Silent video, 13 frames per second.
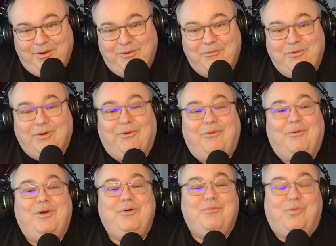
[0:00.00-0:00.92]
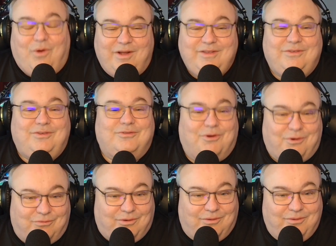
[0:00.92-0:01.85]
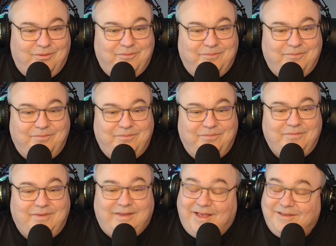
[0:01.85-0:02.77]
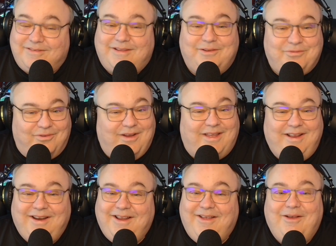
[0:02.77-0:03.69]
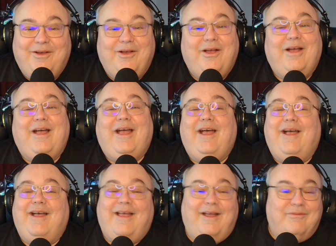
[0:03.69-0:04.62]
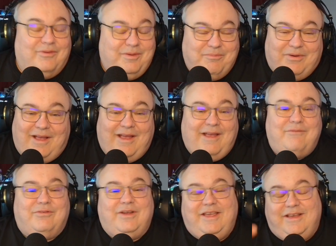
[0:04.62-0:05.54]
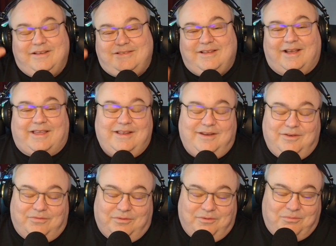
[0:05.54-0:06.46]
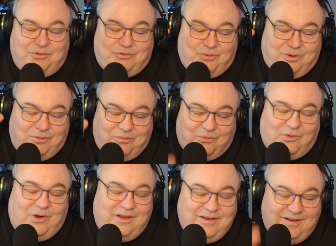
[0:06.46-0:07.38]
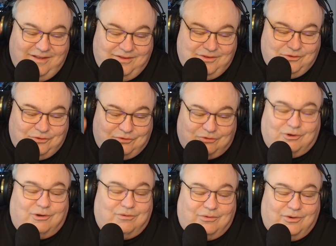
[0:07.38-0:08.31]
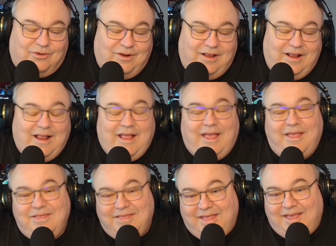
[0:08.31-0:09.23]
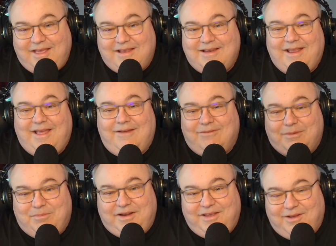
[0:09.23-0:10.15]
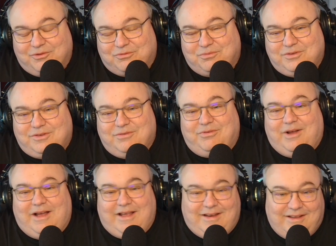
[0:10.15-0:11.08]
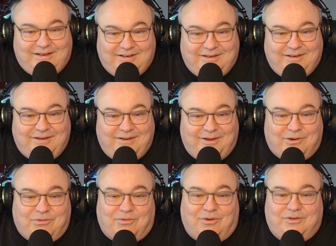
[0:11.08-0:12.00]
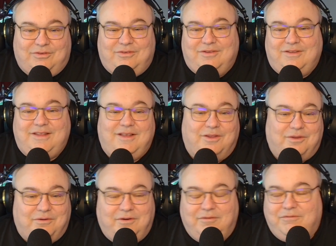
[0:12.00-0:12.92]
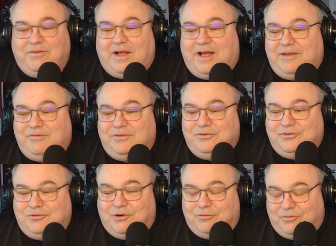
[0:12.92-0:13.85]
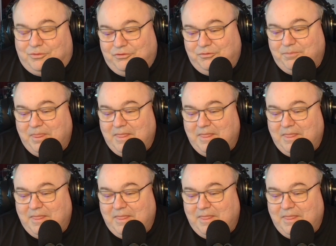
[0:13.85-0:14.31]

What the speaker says: were on one server. Yes, that's right. Every executive was on one server. And then everybody else was divided across the other 5 servers.